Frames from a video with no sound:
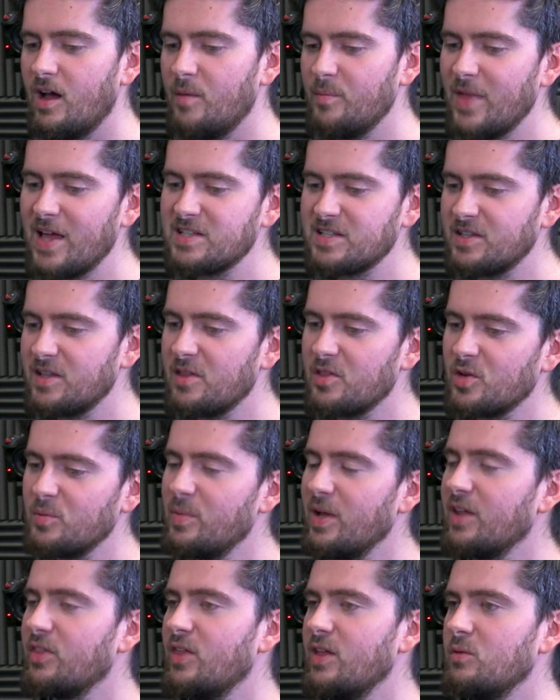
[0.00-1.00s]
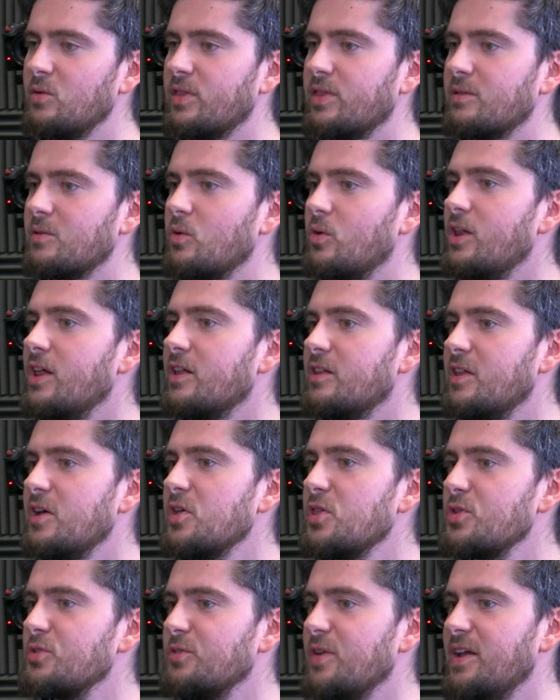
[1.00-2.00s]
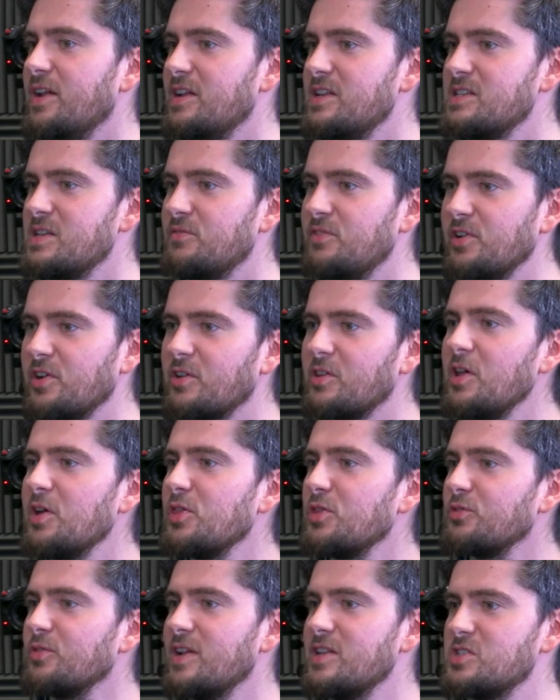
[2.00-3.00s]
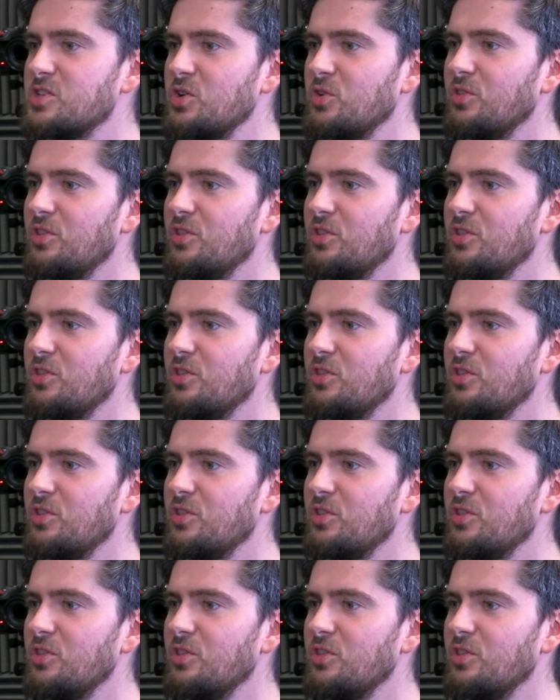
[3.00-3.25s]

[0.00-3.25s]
that's another big thing with click through rate is if your click through rate's too